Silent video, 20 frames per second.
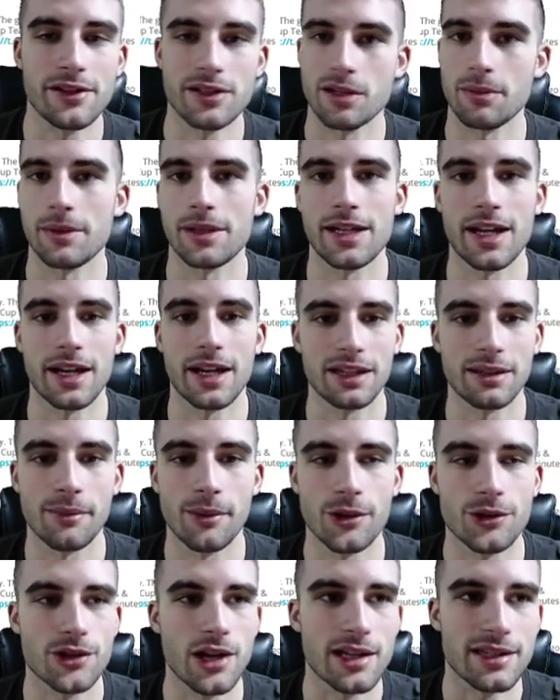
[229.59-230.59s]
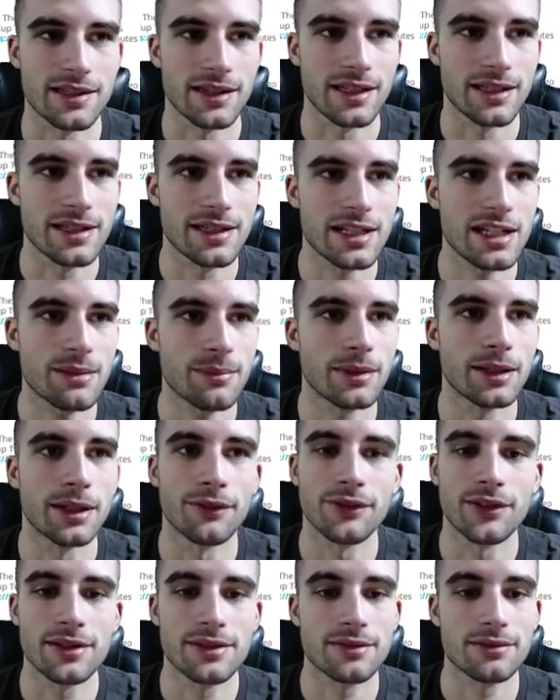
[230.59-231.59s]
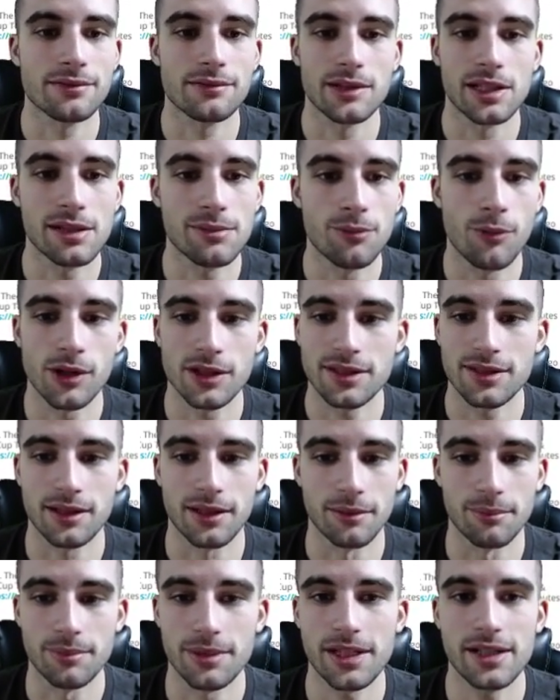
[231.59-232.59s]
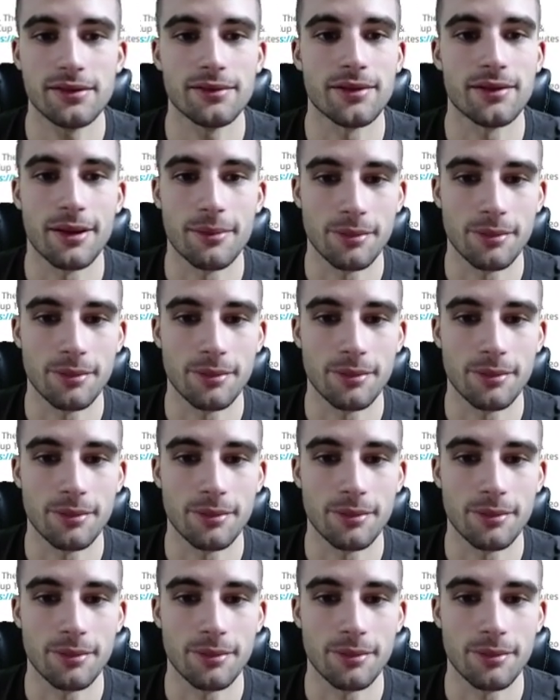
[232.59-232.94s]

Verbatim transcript: He's going to be taking the most shots in the team, and if this team wants to compete,